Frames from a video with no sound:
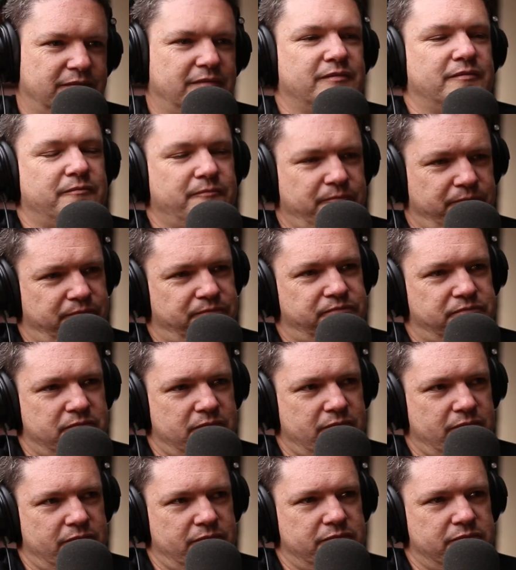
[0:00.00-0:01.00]
And I liked that. I
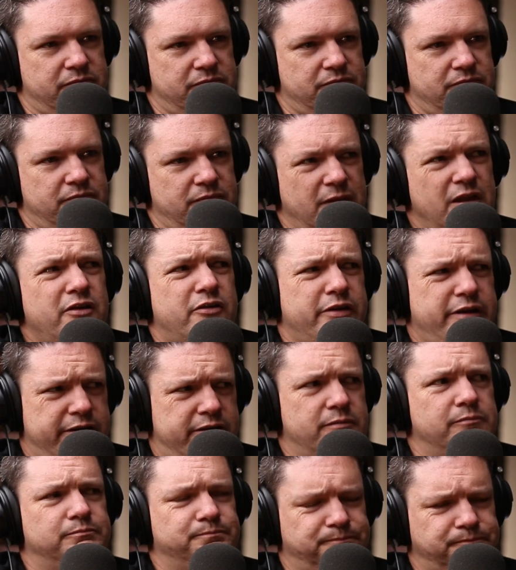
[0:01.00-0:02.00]
liked that.
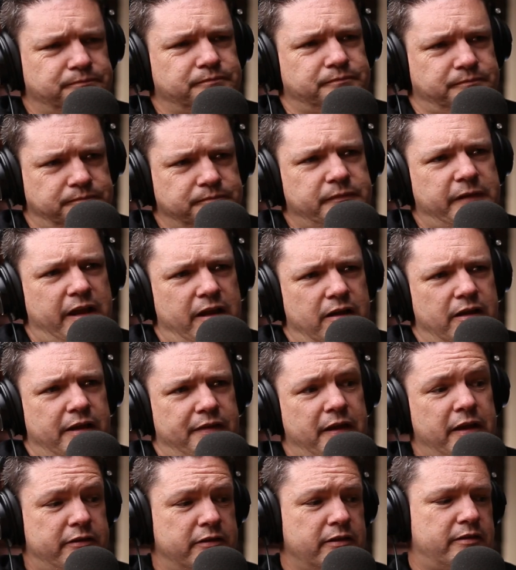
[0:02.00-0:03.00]
Agreed. Yeah,
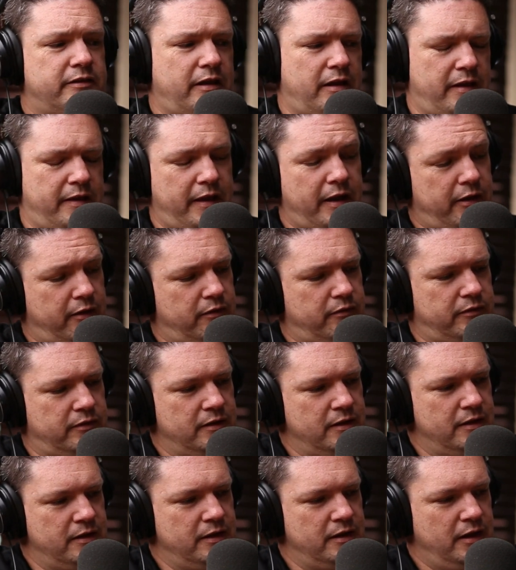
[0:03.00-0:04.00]
and they did
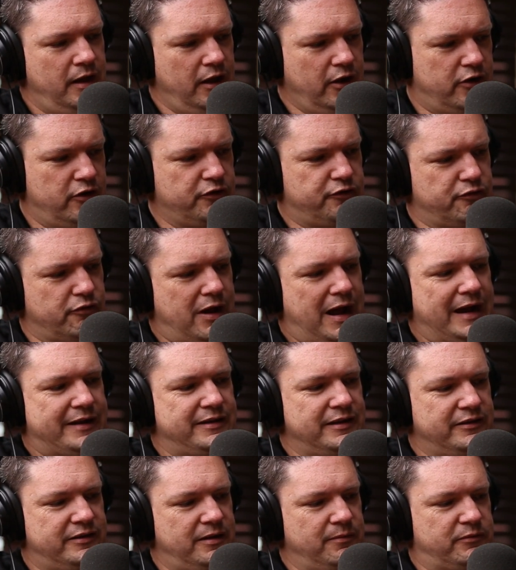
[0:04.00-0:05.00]
a good
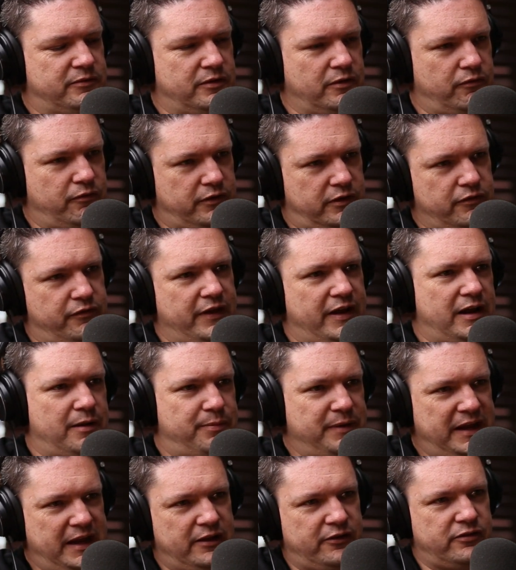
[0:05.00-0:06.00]
writing team to
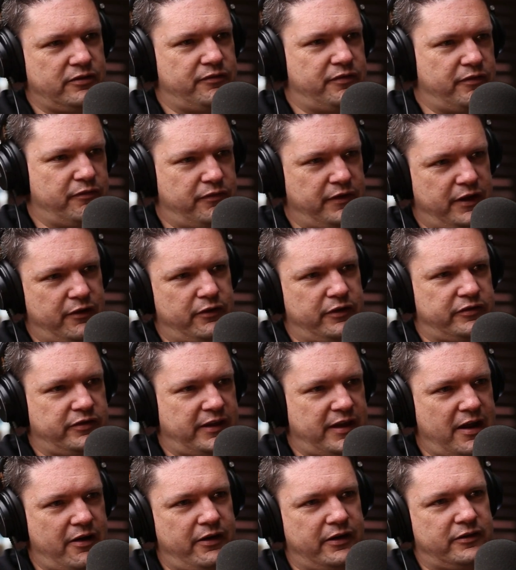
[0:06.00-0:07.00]
develop each of the various
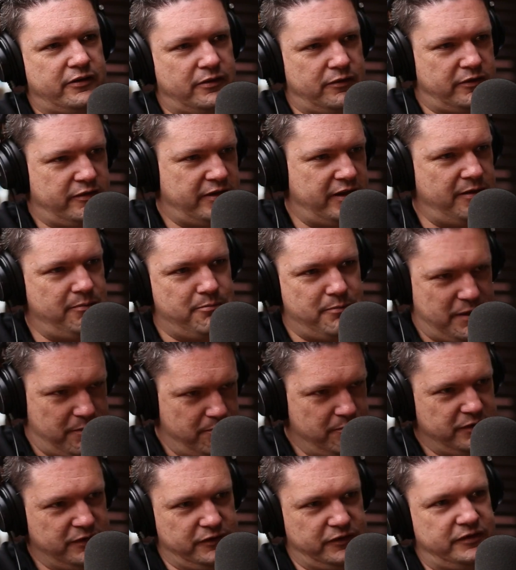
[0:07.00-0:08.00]
characters, team
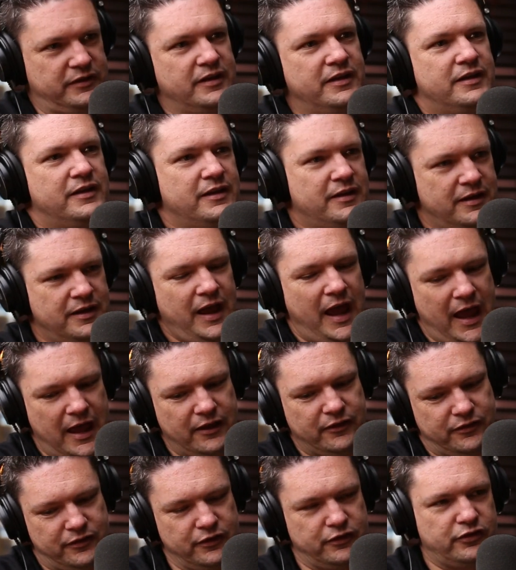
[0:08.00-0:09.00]
members,
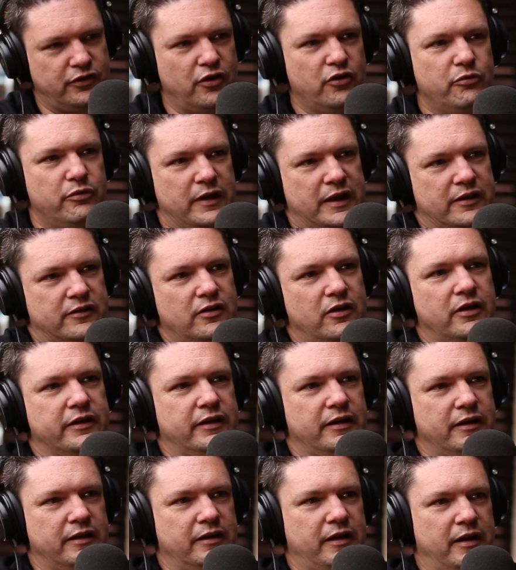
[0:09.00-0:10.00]
as the show went
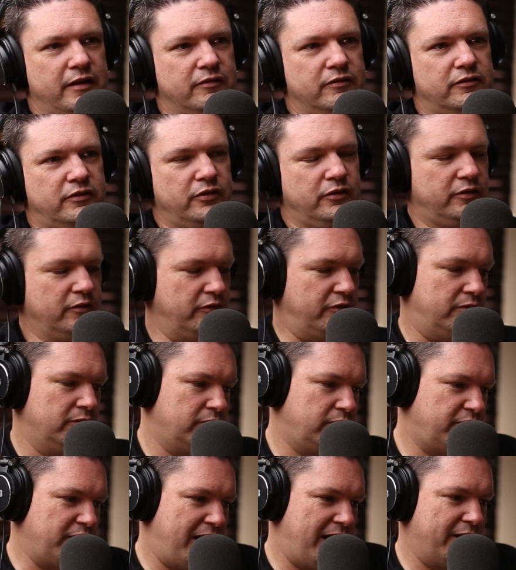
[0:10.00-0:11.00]
on, and certain
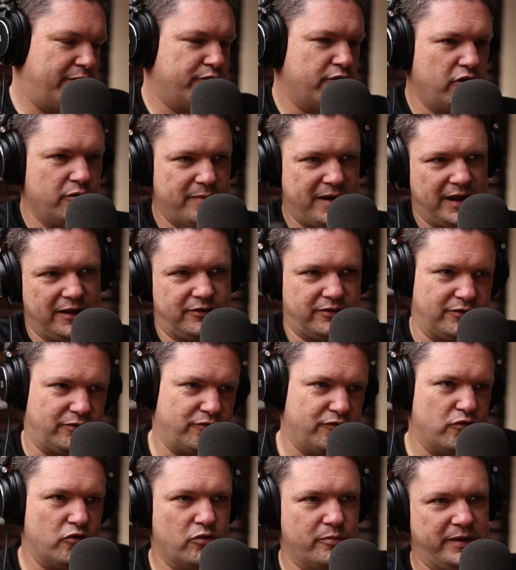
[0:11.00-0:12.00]
side romances
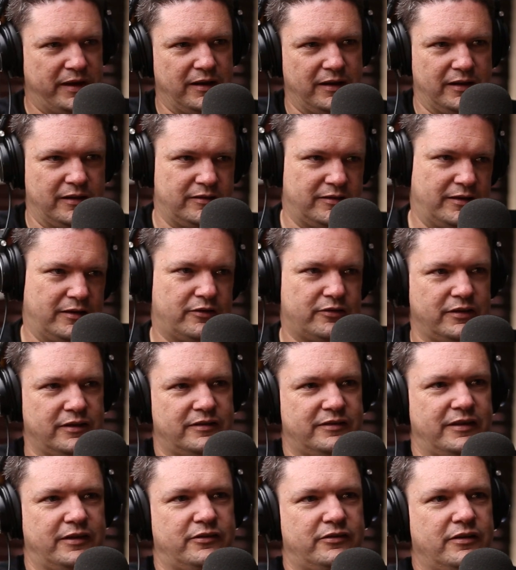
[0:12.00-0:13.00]
forming, etc.,
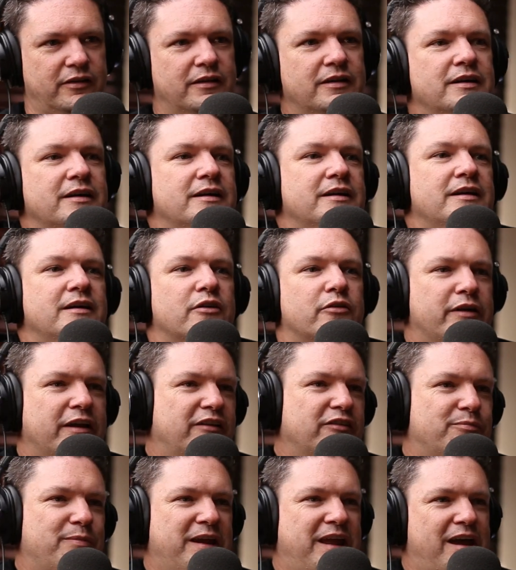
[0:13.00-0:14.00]
etc.
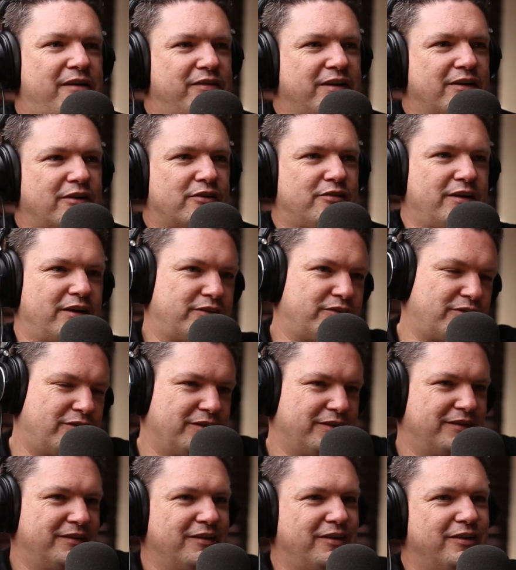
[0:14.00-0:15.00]
Rigsby having a crush
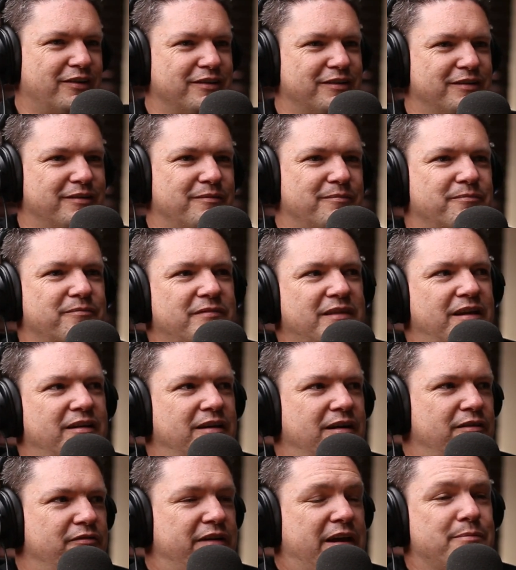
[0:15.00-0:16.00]
on
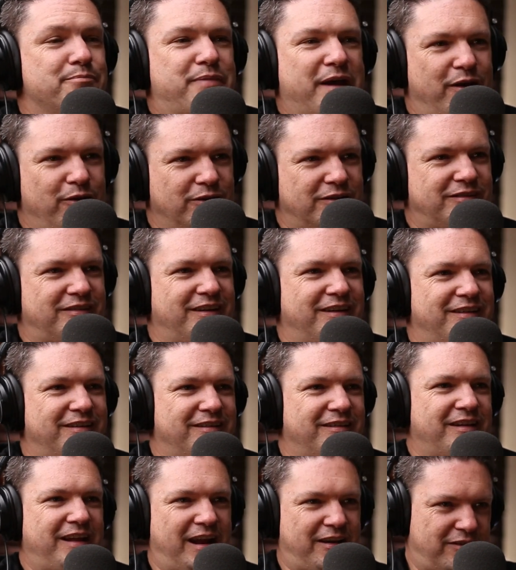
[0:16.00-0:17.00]
Van Pelt,
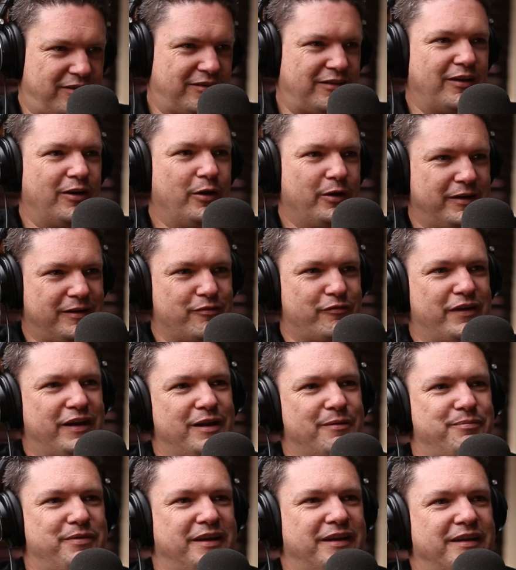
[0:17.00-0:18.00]
and that slowly
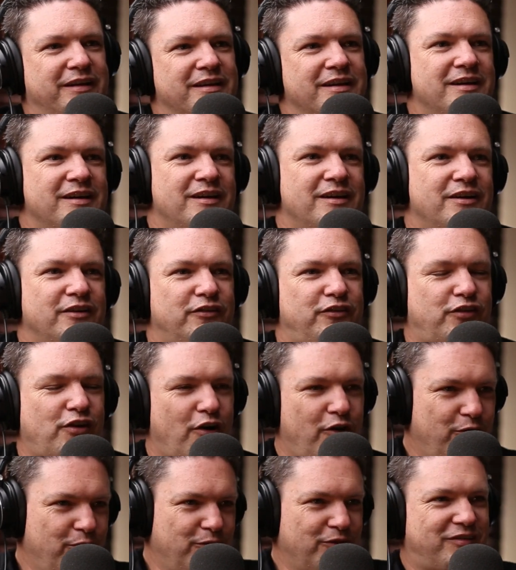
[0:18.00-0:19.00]
developing, and
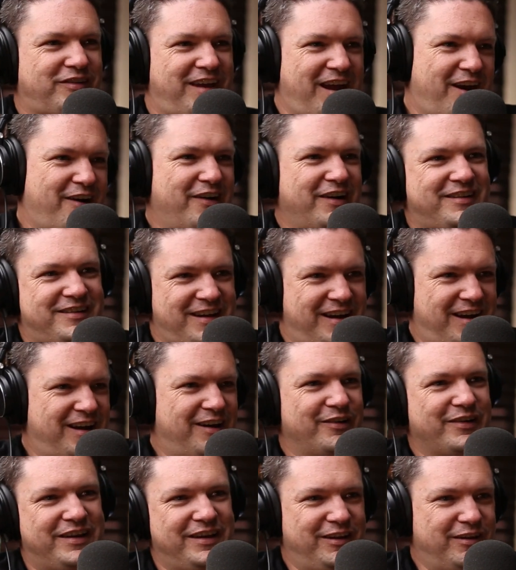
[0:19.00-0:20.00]
Cho's character,
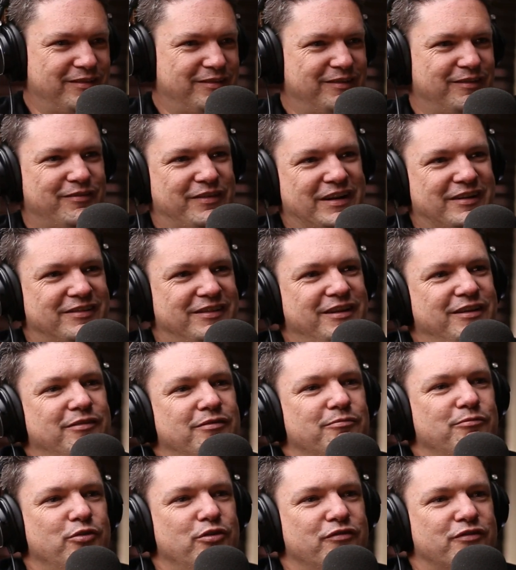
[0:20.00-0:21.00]
how he eventually
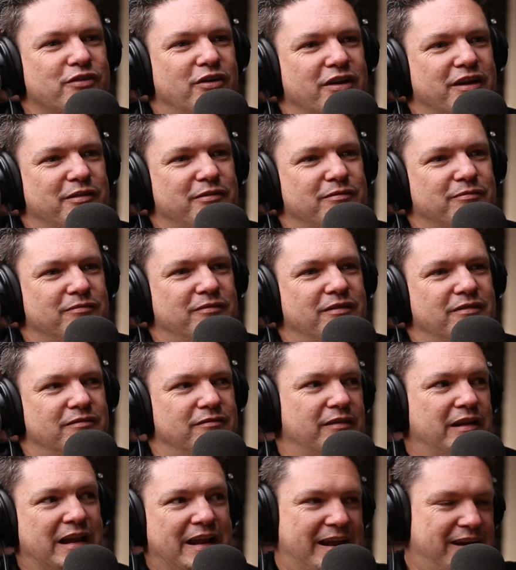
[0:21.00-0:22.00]
moved on and
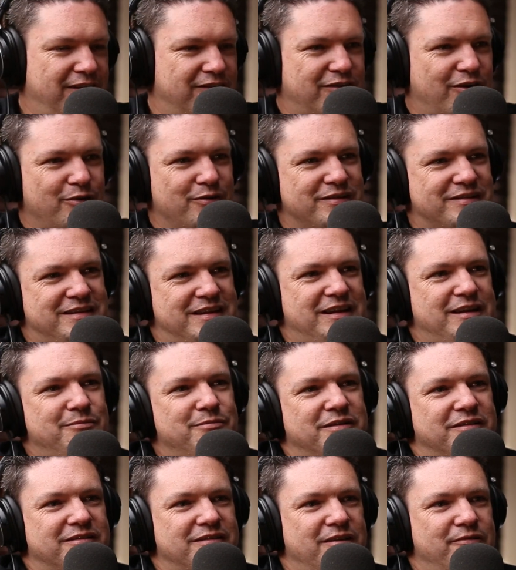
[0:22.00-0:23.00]
led his own
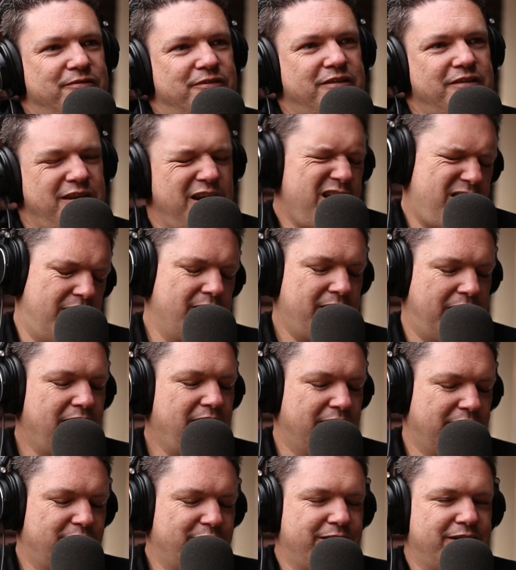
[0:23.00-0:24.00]
team and stuff. So yeah,
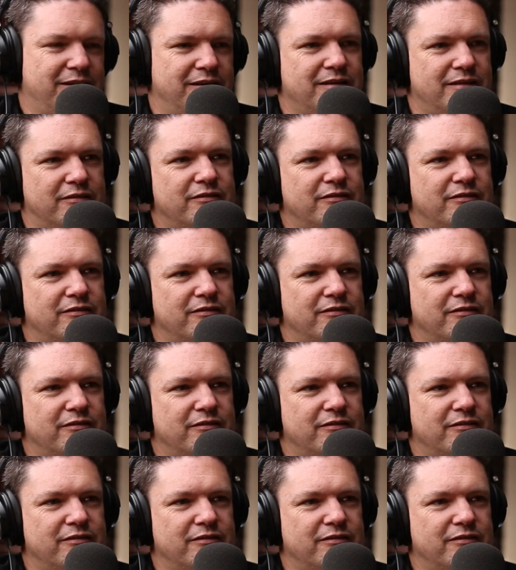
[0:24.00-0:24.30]
I agree.